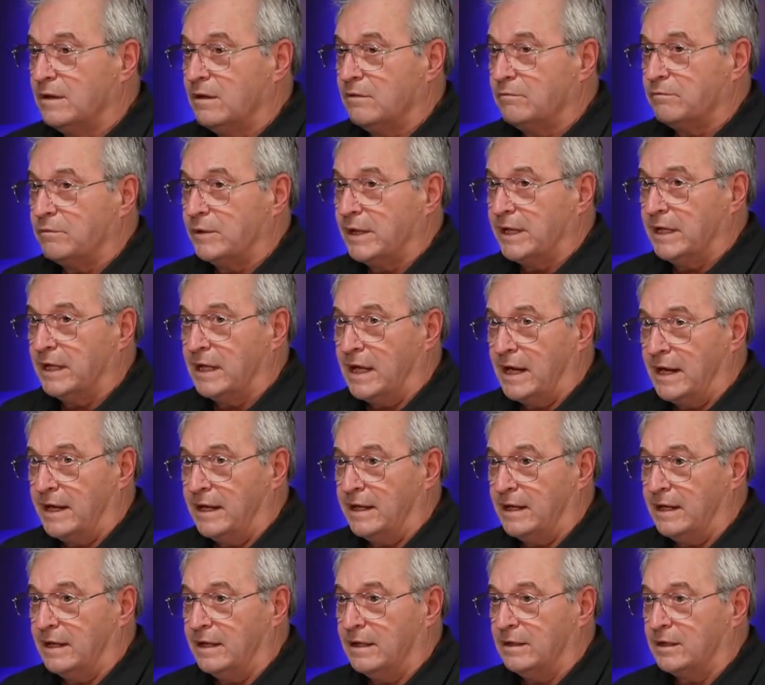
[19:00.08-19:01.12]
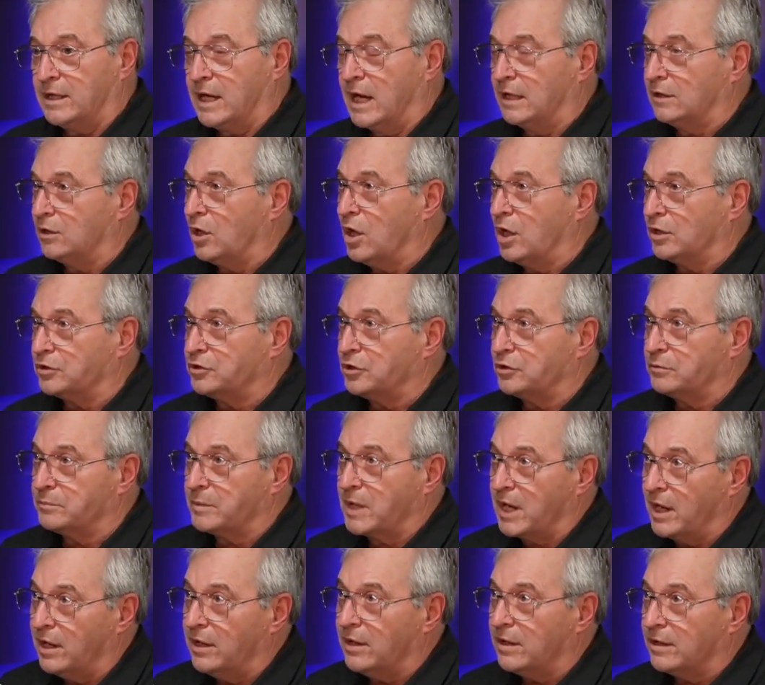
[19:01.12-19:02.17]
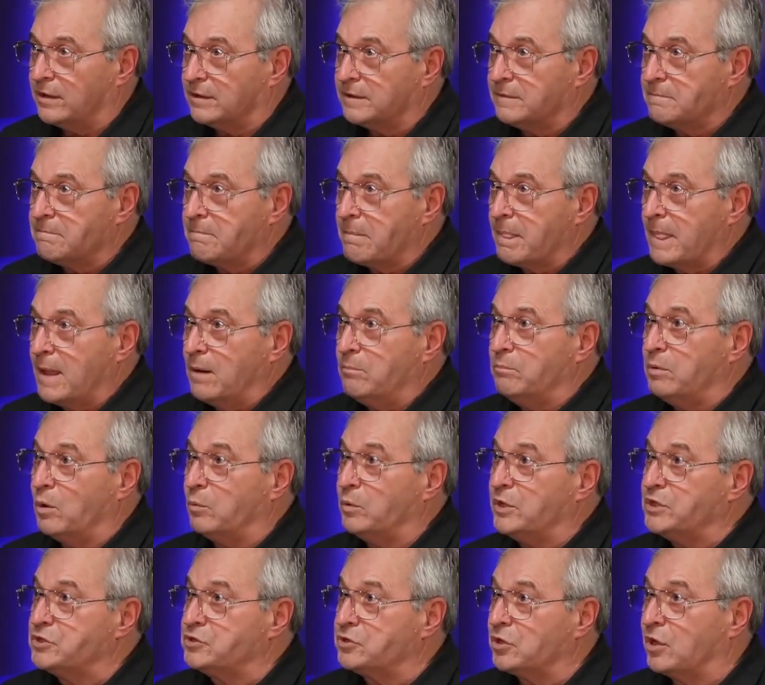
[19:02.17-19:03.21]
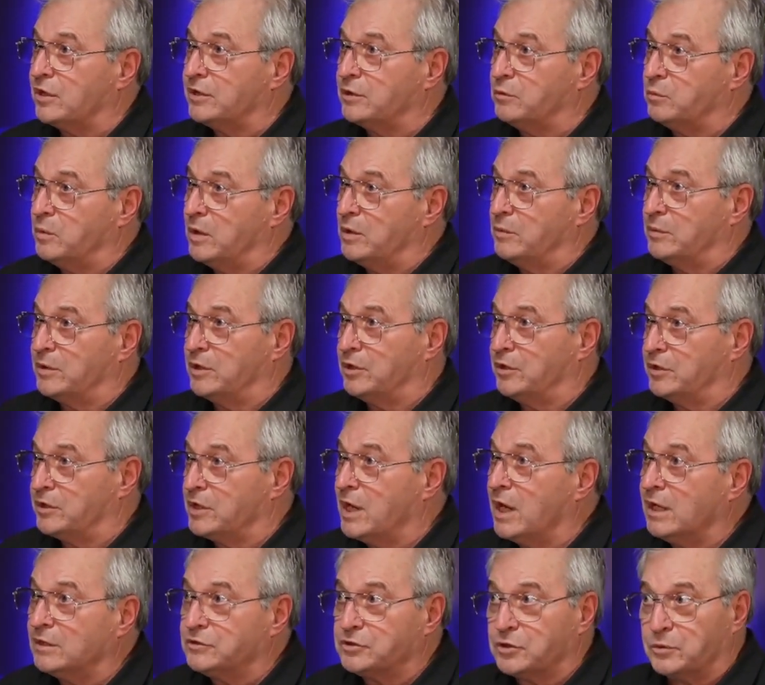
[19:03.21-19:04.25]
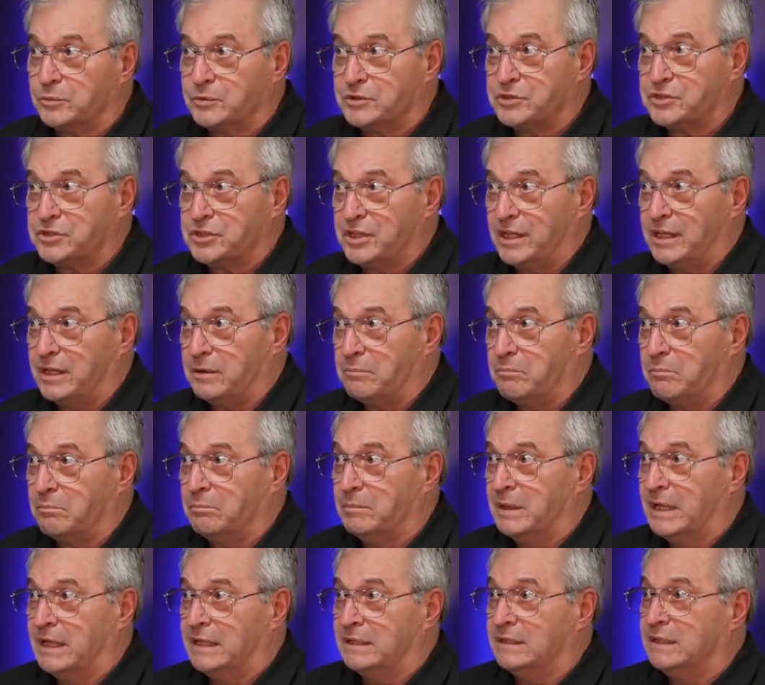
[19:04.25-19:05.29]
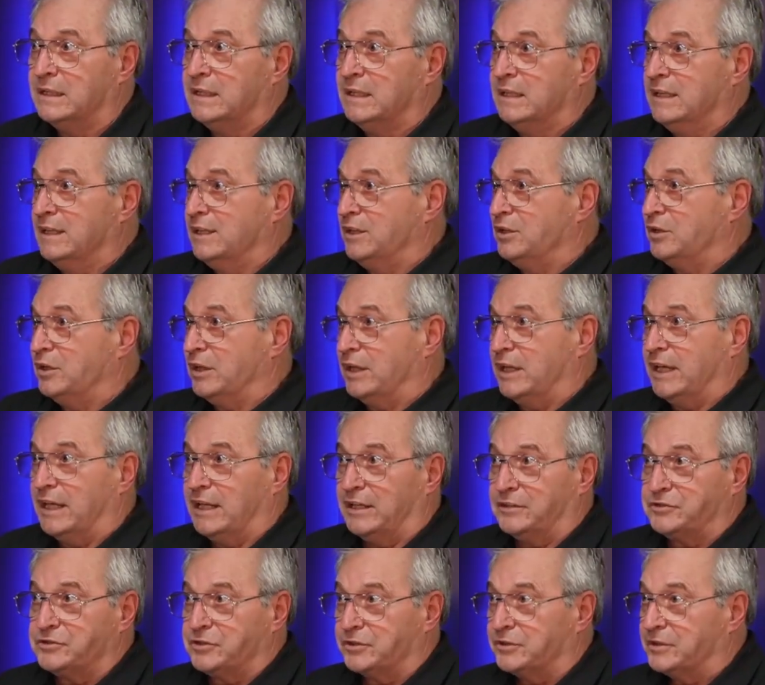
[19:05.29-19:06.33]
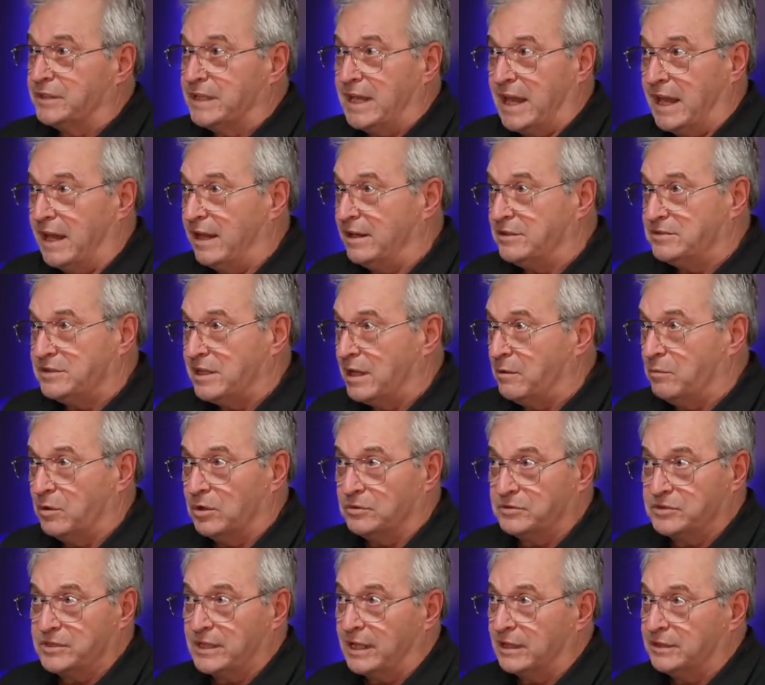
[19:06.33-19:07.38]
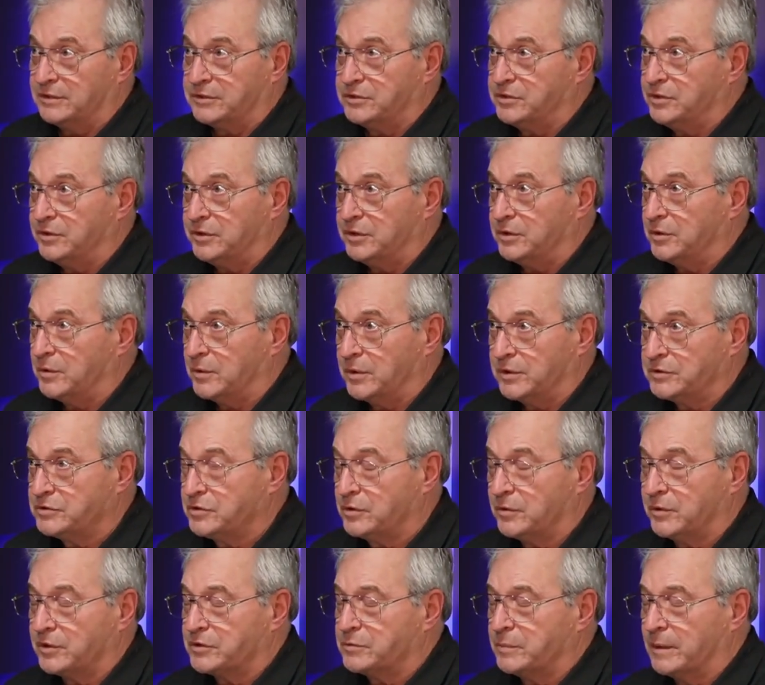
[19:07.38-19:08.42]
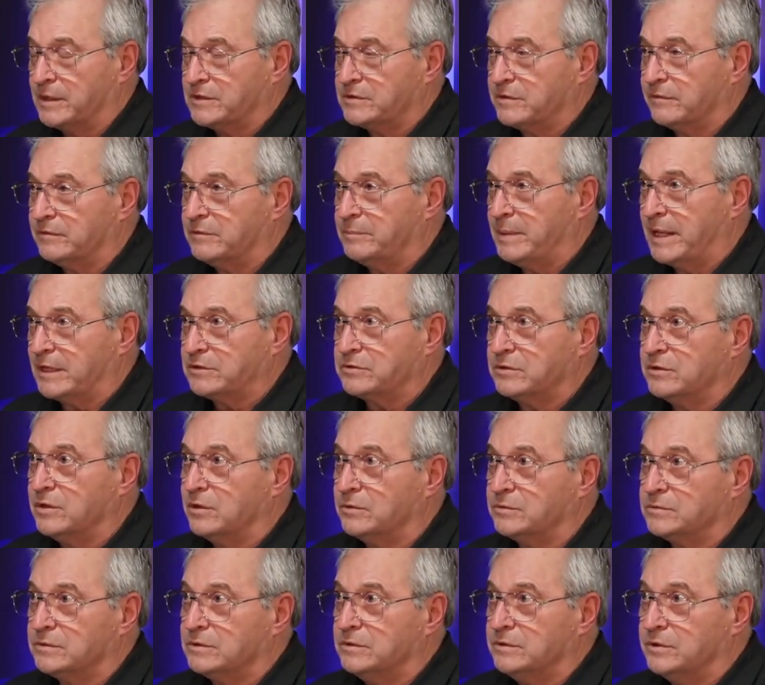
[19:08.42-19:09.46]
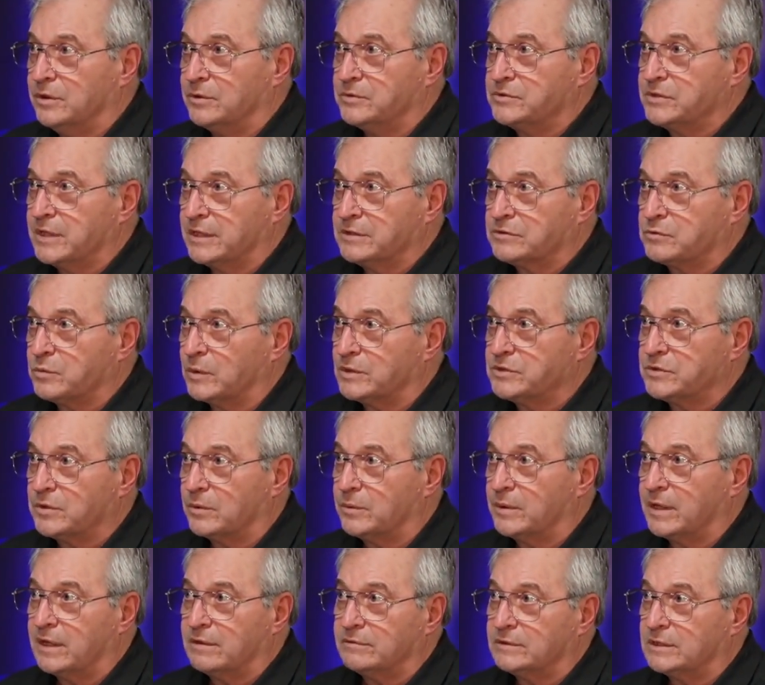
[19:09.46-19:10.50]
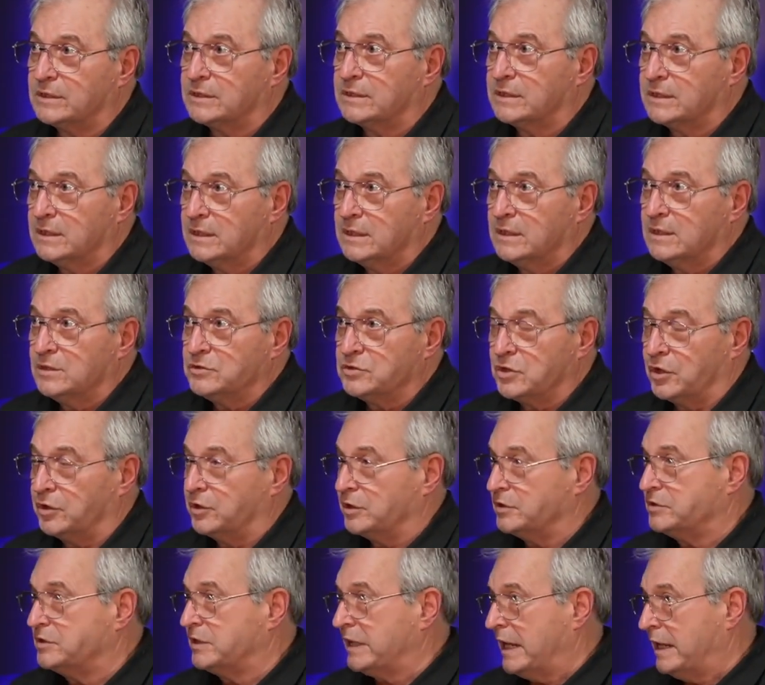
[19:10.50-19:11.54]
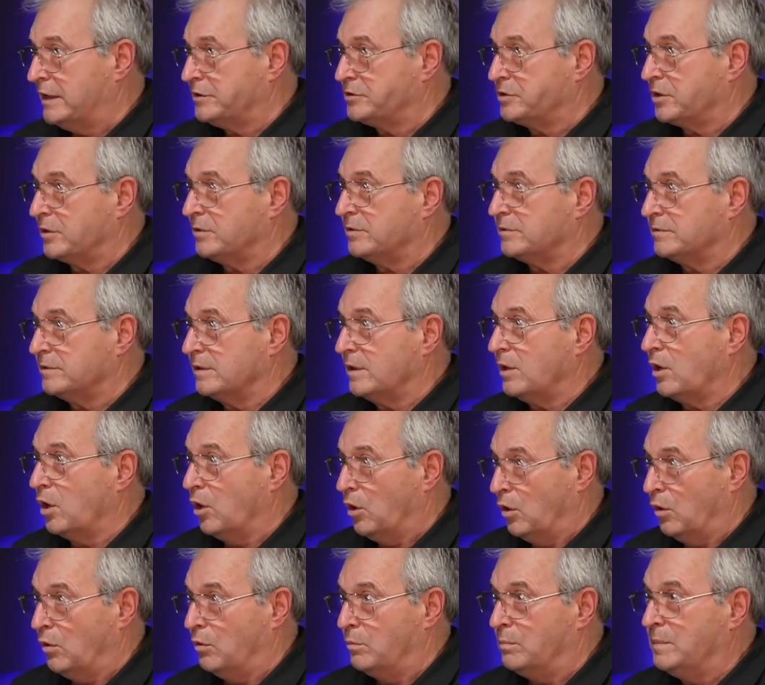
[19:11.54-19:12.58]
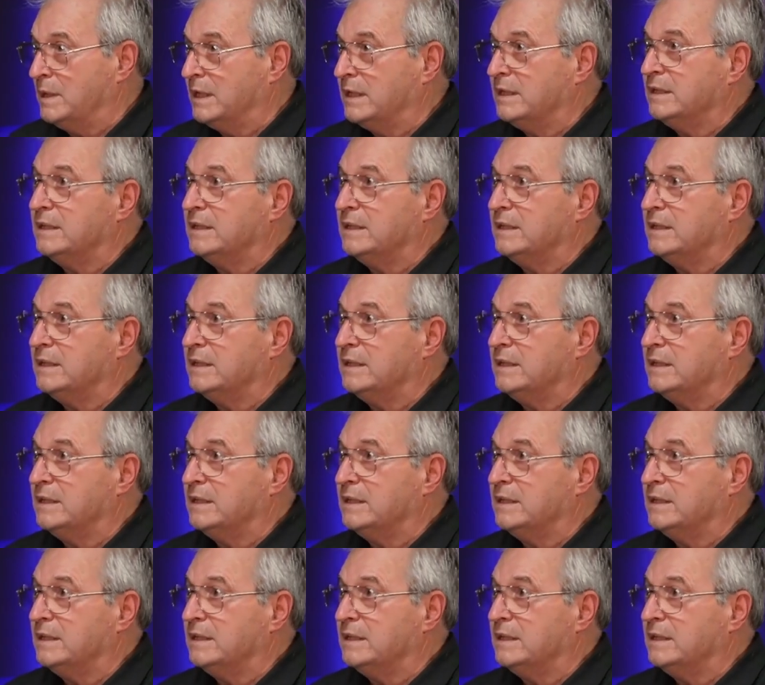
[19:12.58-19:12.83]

Freddie and I got long-term care, but we started when we were young, so it was cheap. But you hit a certain age, they won't sell it to you, or it's so expensive it makes no sense whatsoever. Yeah. So you could stay at your home